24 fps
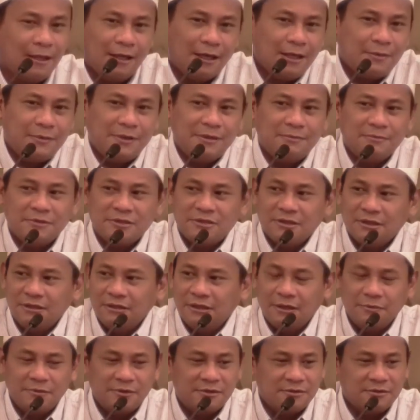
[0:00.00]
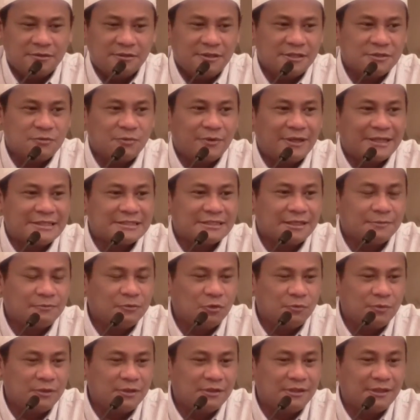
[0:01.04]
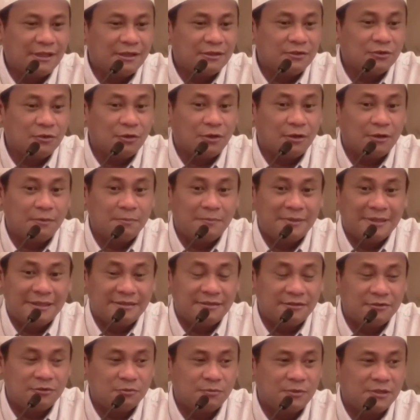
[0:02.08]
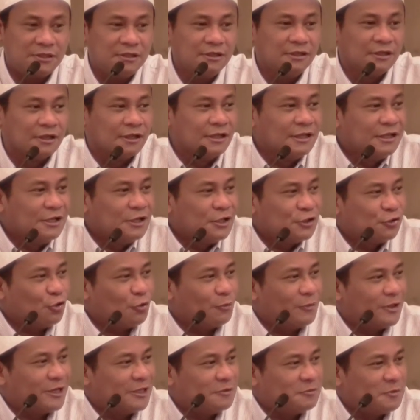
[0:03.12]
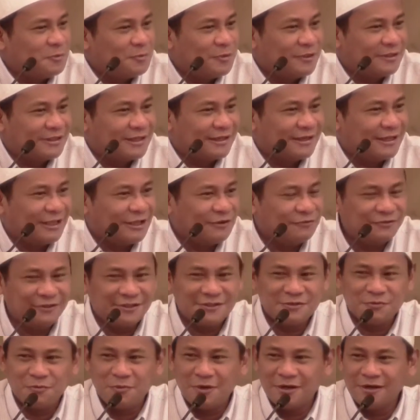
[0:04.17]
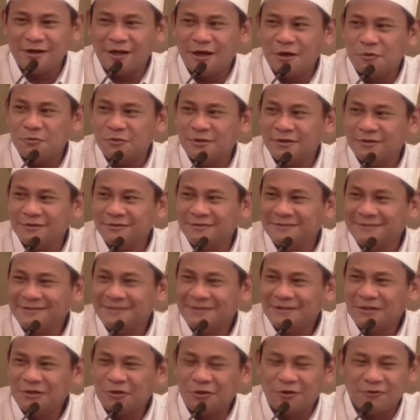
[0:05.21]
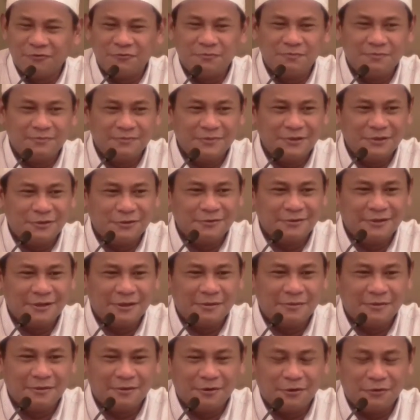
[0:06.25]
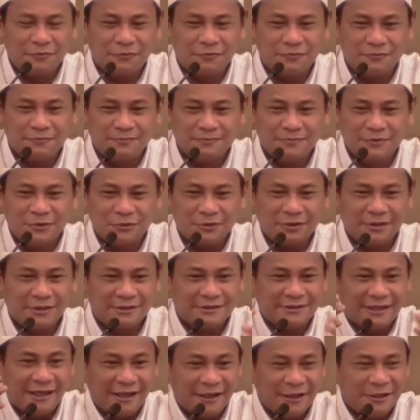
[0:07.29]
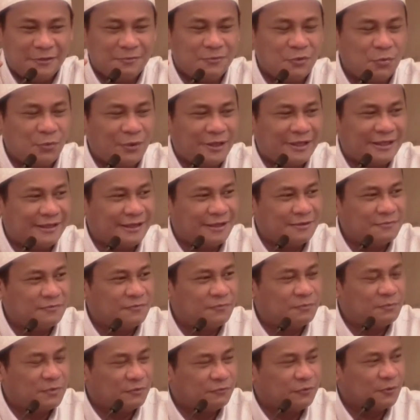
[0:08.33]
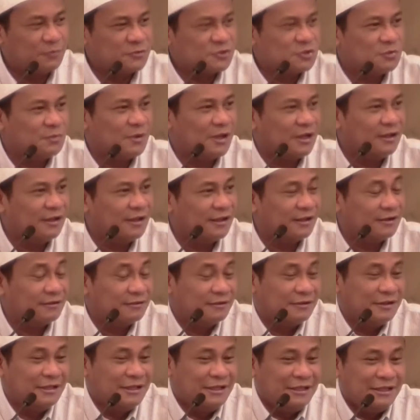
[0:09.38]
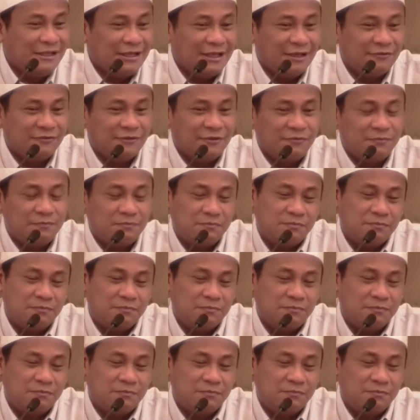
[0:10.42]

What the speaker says: I mean, mashallah, I mean, just one example would be that your ability to be here. Not many people can have this 1 hour of, you know, a time where they can perform Jum'ah and have the